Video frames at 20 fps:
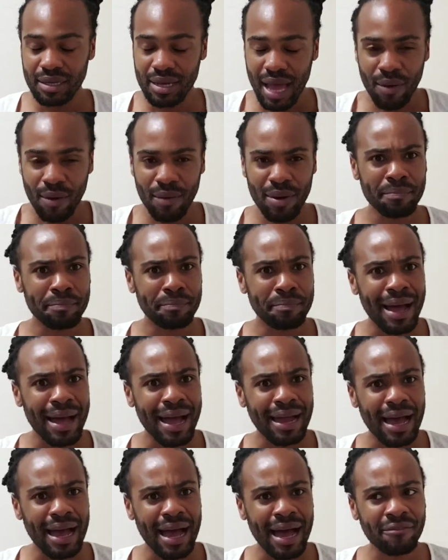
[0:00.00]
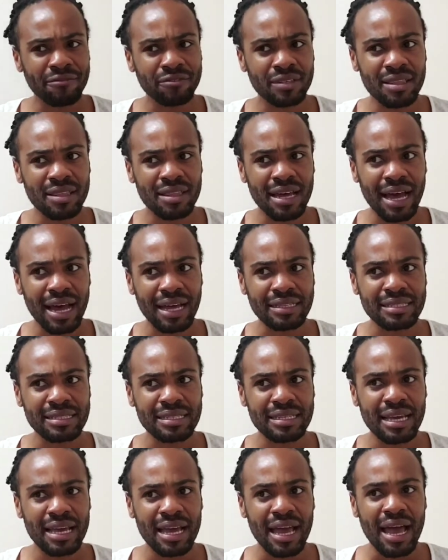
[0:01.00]
I went back after that,
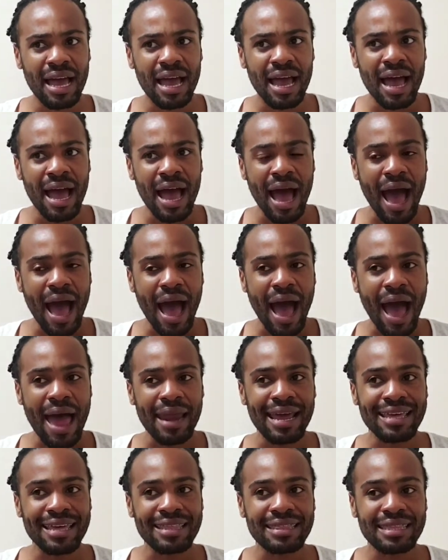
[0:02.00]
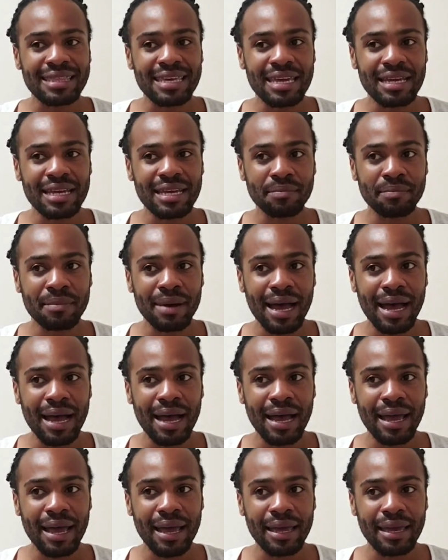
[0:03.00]
and I think
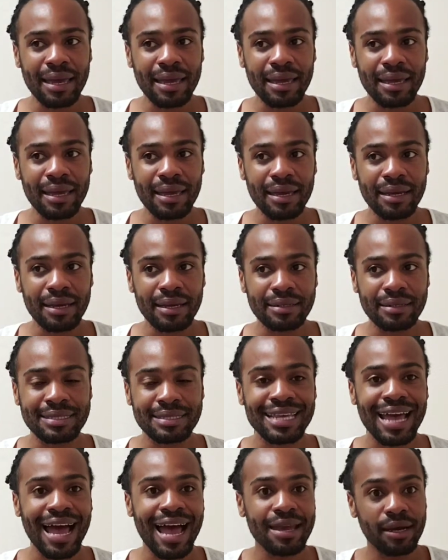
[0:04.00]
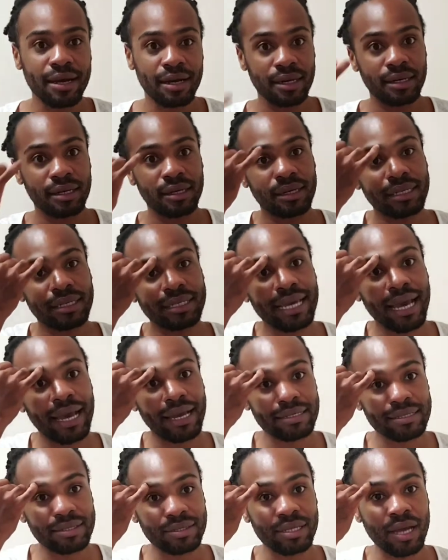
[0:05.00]
my tire,
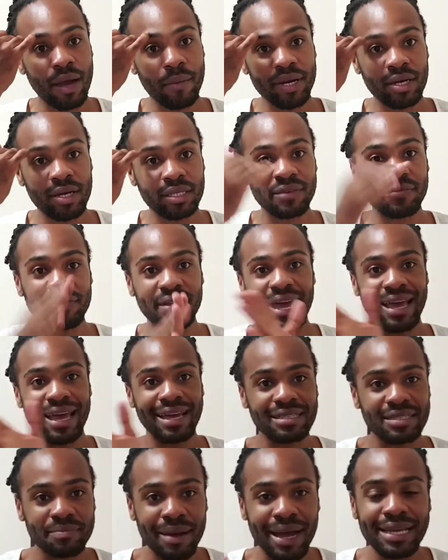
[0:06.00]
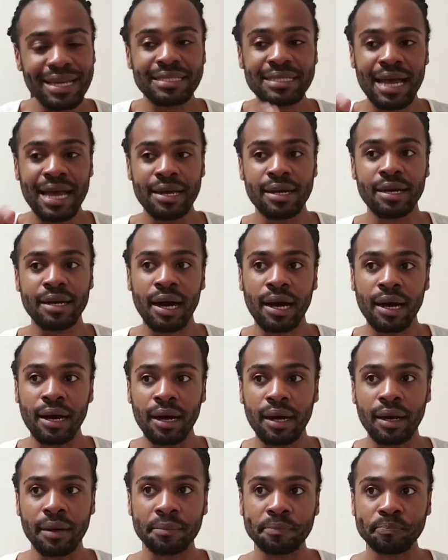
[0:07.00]
yes, coming out of the S, my tire
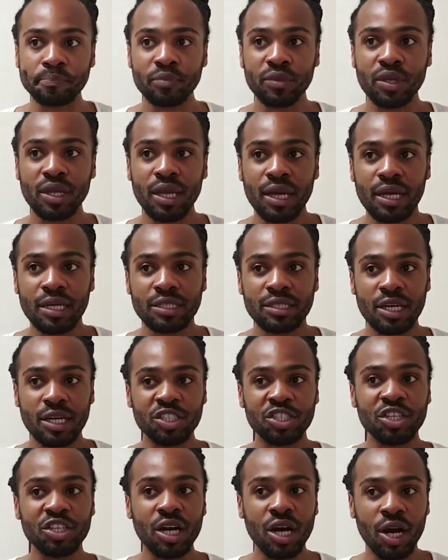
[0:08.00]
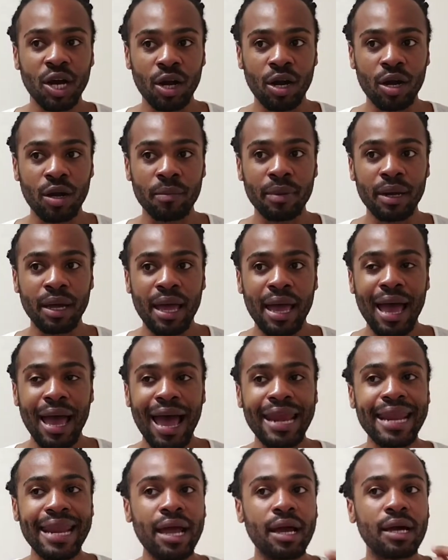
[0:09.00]
touched the curb,
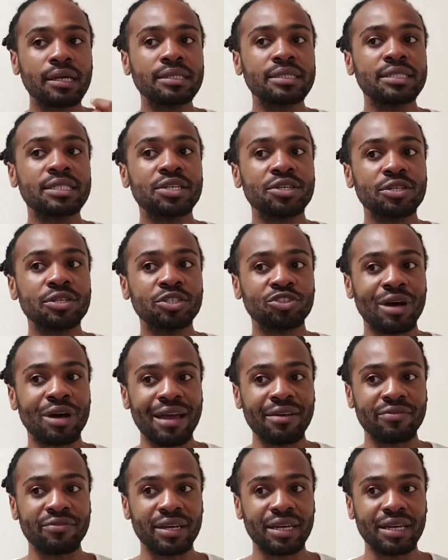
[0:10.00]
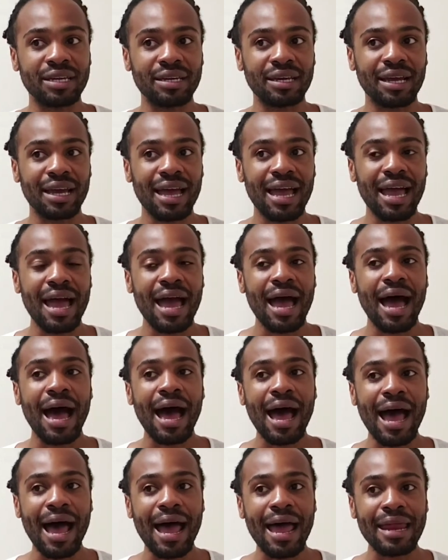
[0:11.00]
and I continued driving,
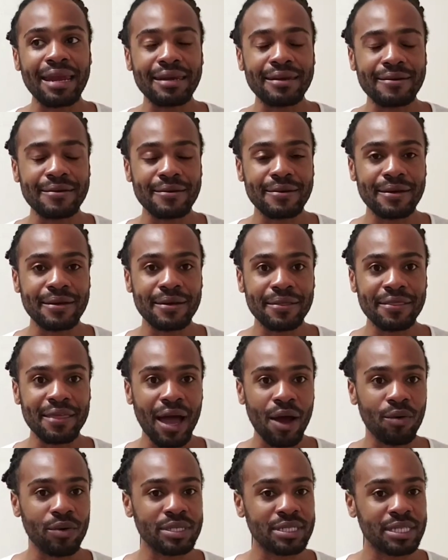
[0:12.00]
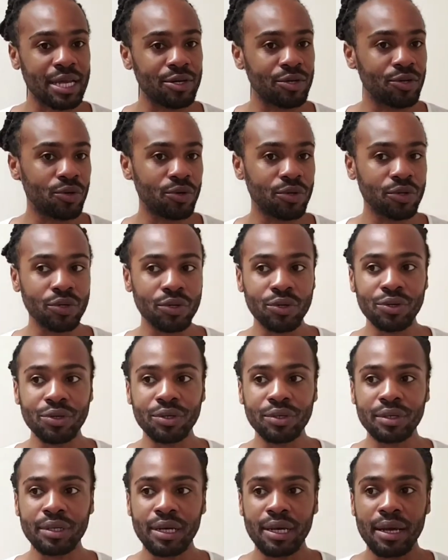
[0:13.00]
and that was a
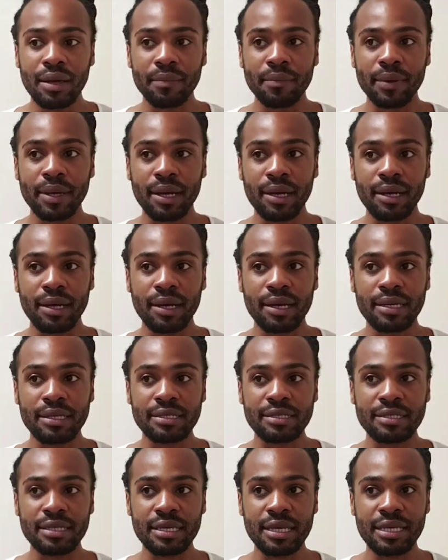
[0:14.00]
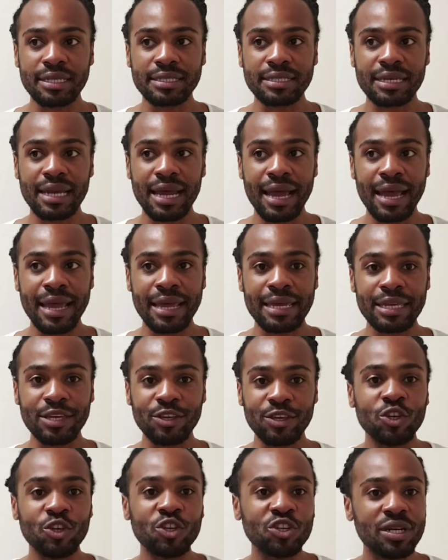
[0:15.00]
no-no because it's like
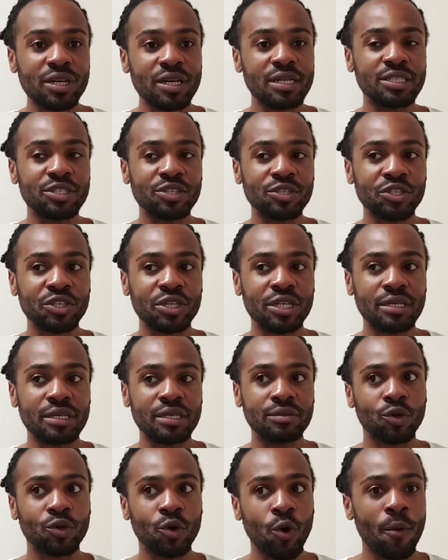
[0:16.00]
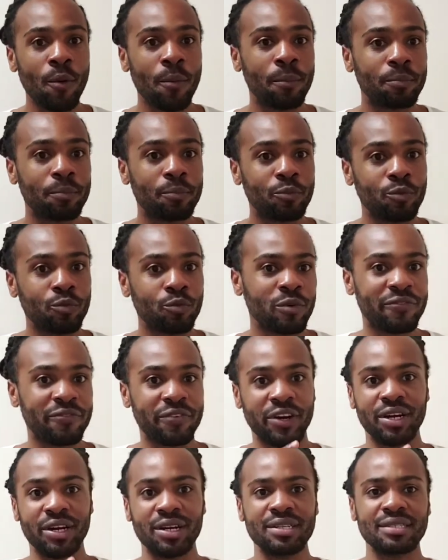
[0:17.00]
you should go
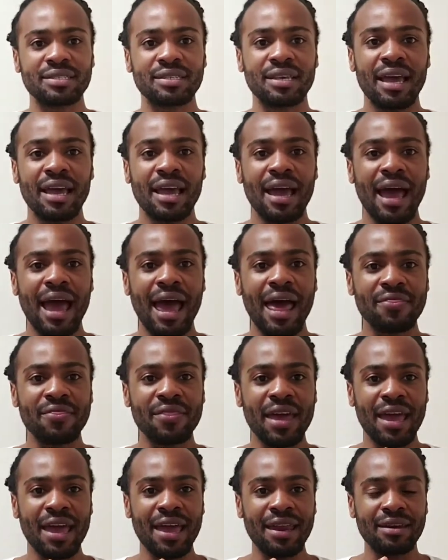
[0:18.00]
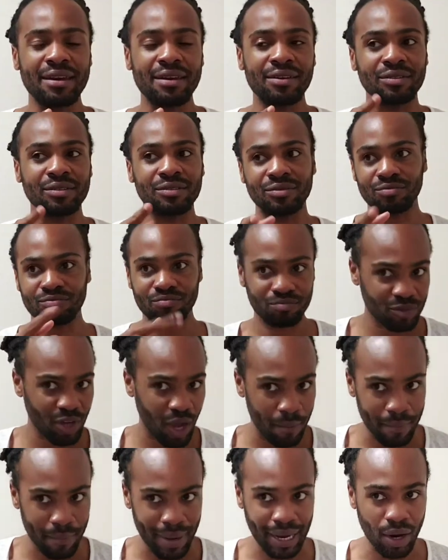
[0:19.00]
reverse and then
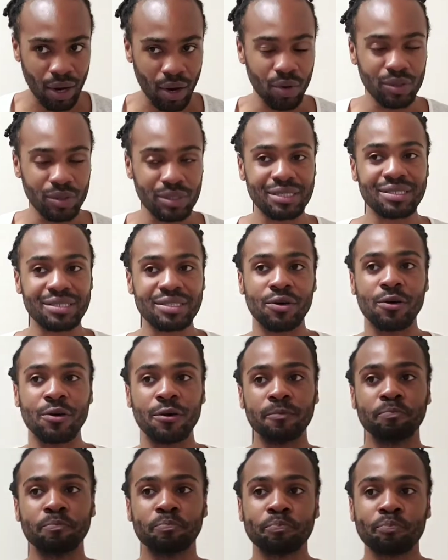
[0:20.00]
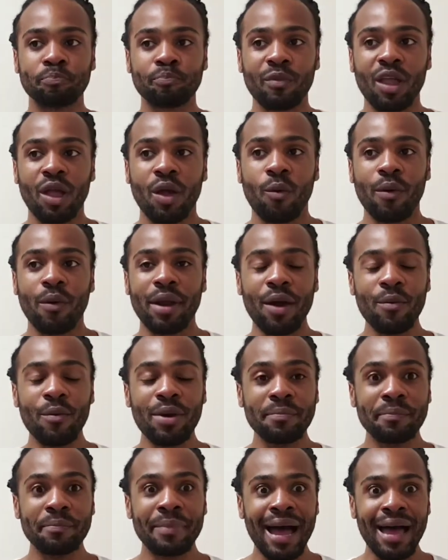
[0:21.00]
come back out. So when I
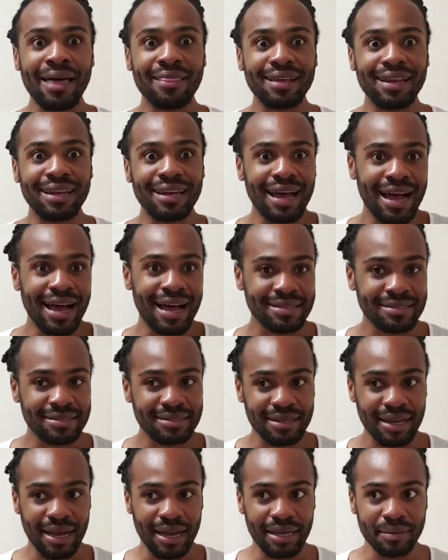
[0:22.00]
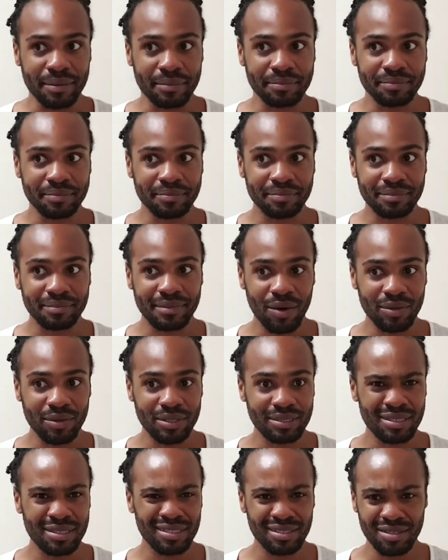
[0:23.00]
went back the last time,
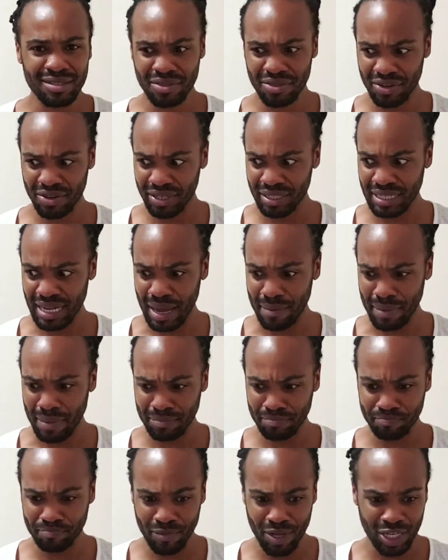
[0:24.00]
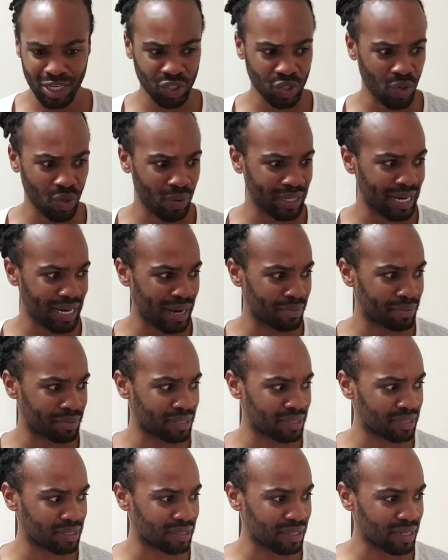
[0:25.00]
this is the 3rd time. I'm not sure what
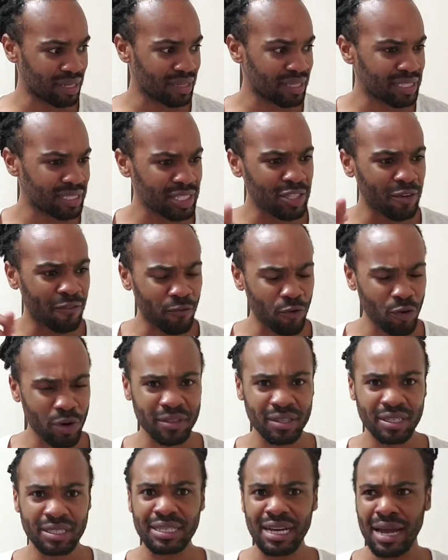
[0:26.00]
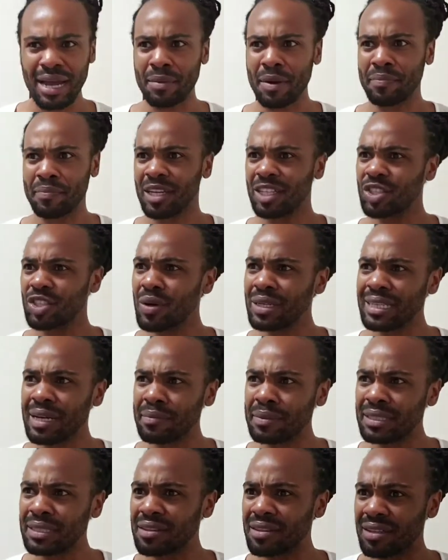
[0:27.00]
happened. This is the 4th time. I'm not sure what
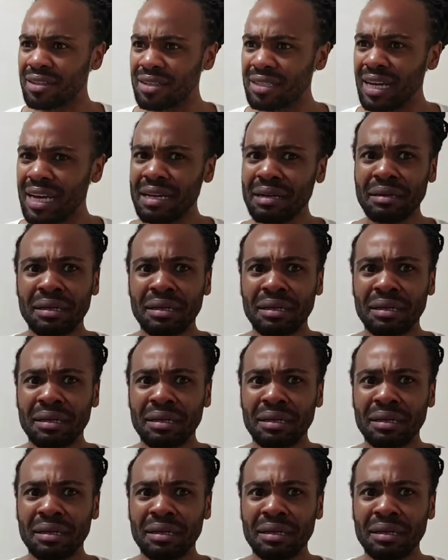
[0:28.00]
happened the 3rd.